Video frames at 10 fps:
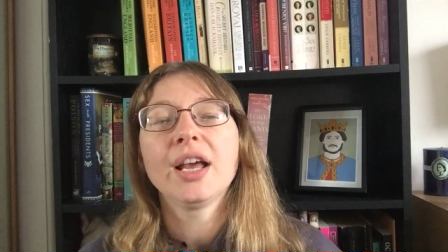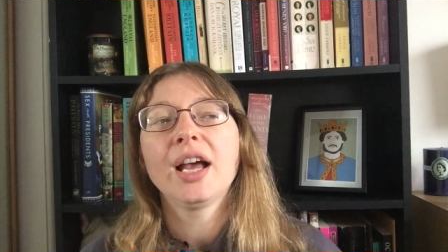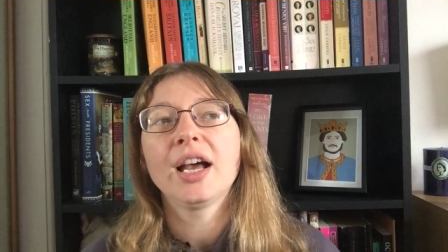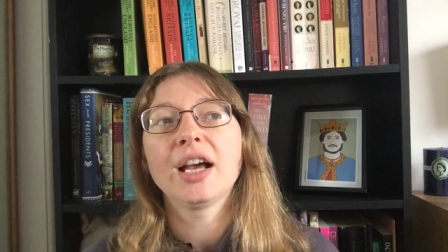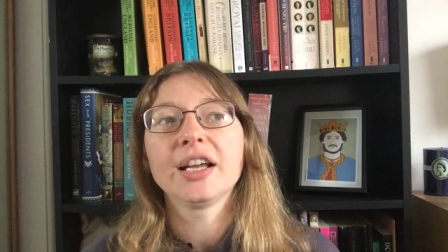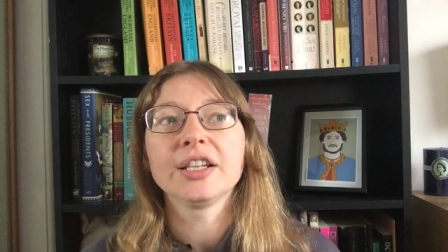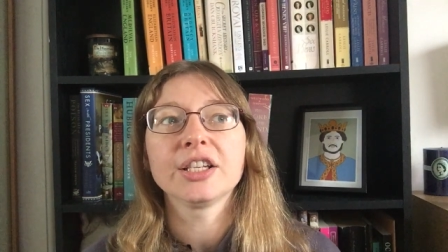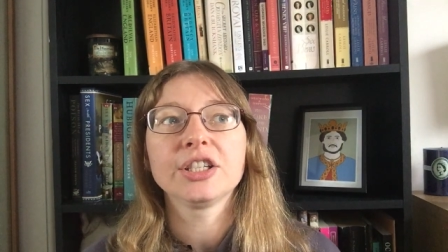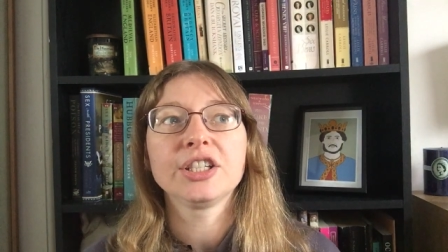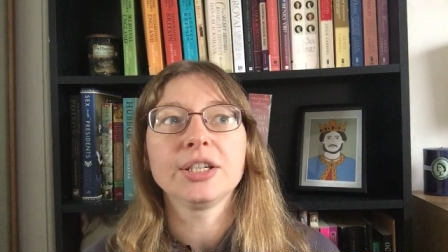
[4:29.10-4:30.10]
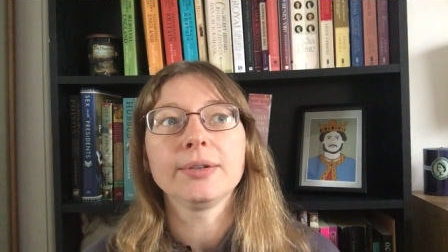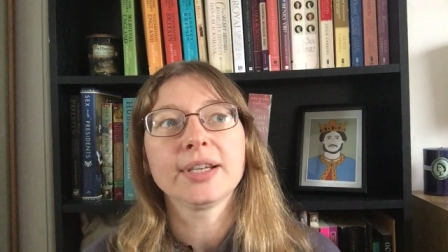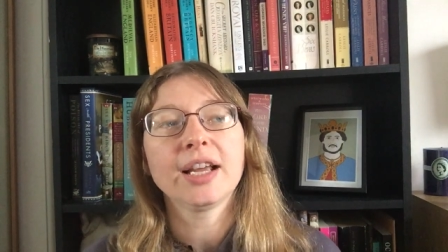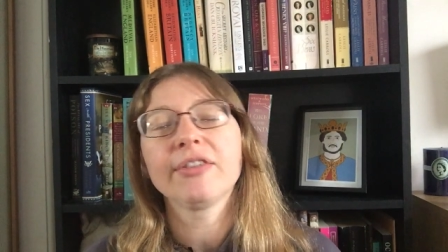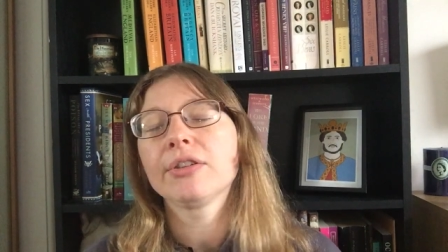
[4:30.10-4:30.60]
and she
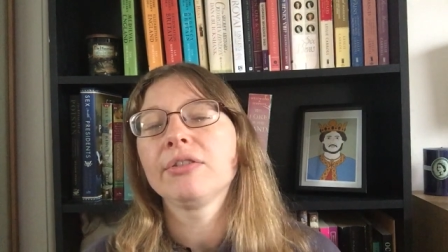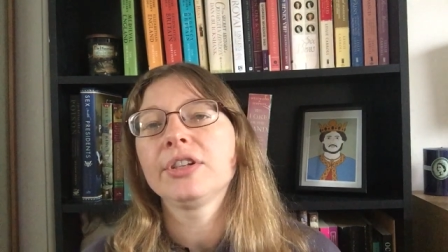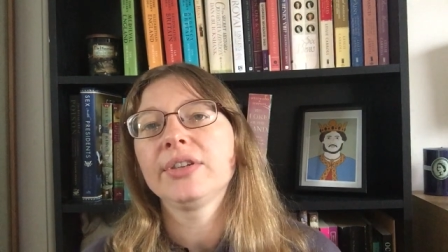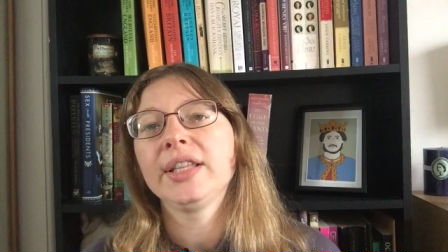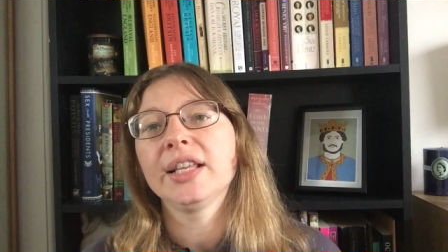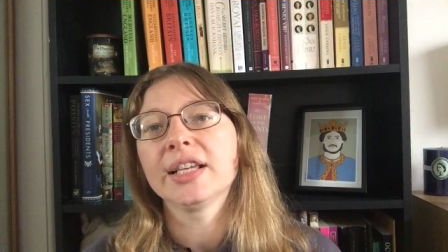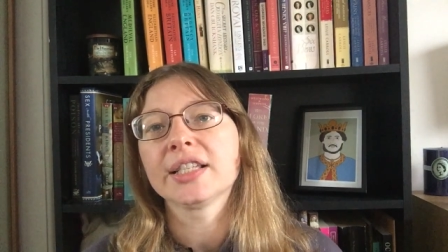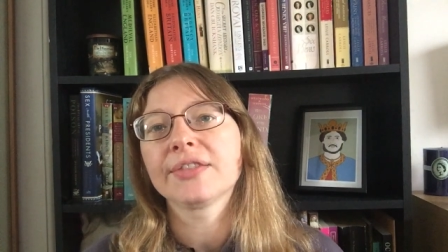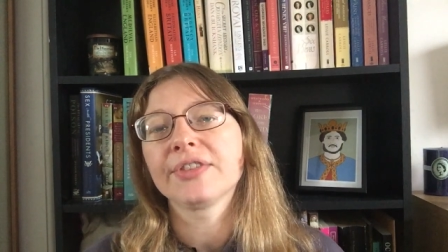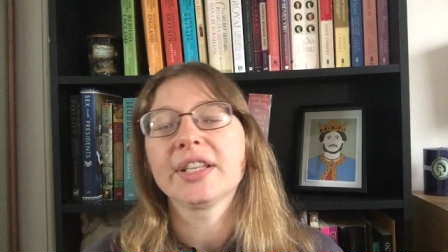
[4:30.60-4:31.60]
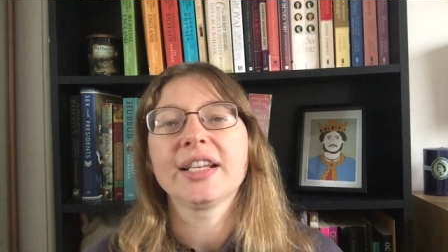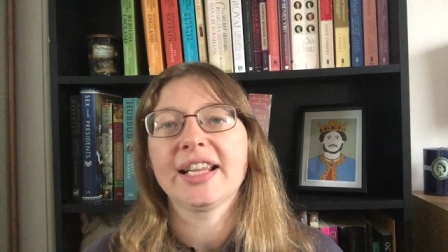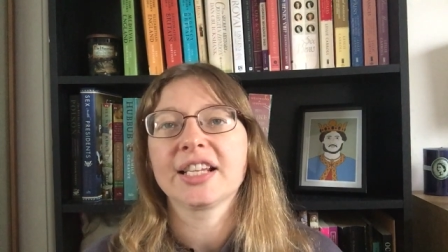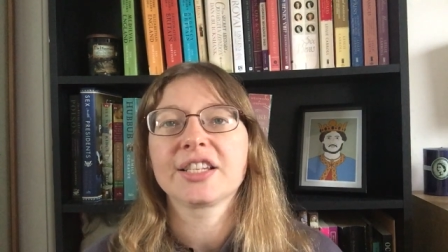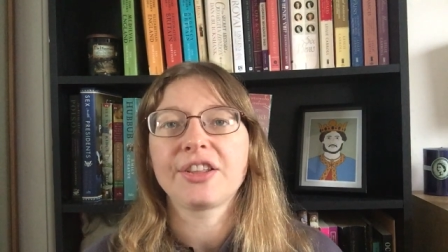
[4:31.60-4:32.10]
carried on doing this for the
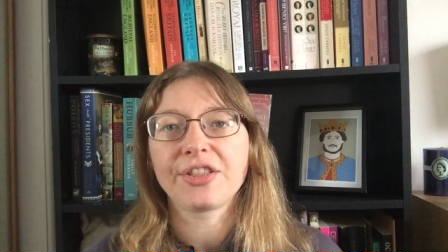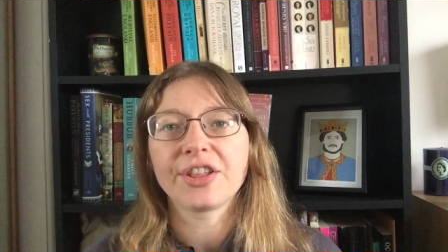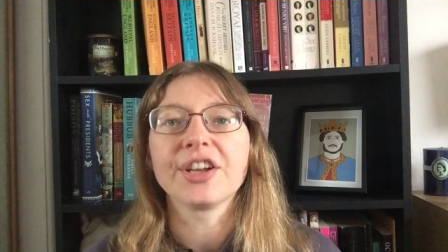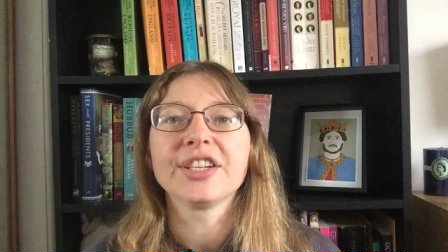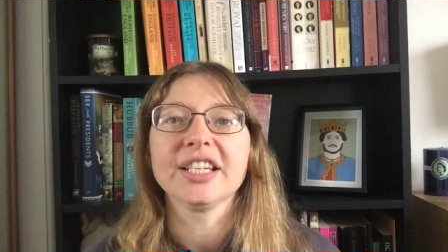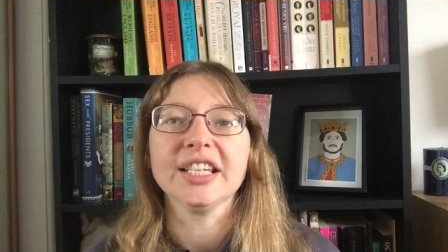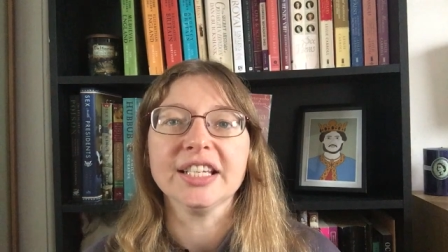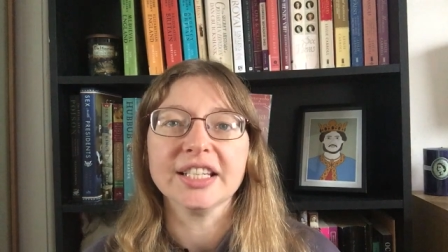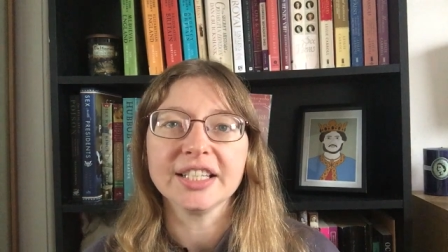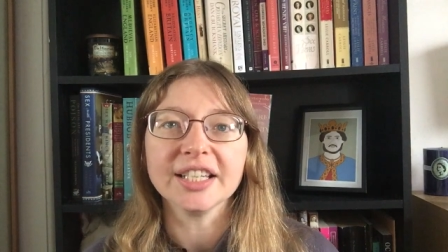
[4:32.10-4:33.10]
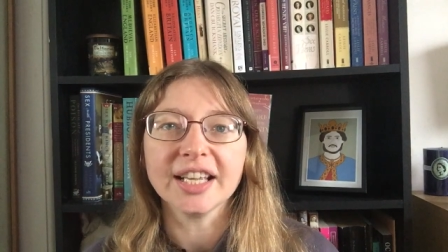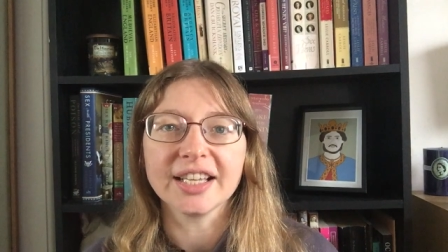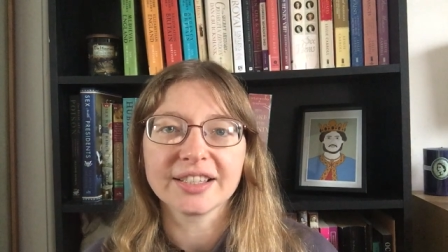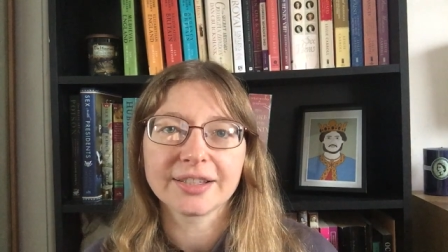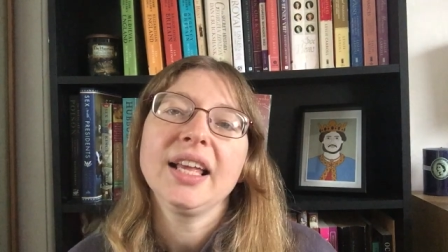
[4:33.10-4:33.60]
next 13 years.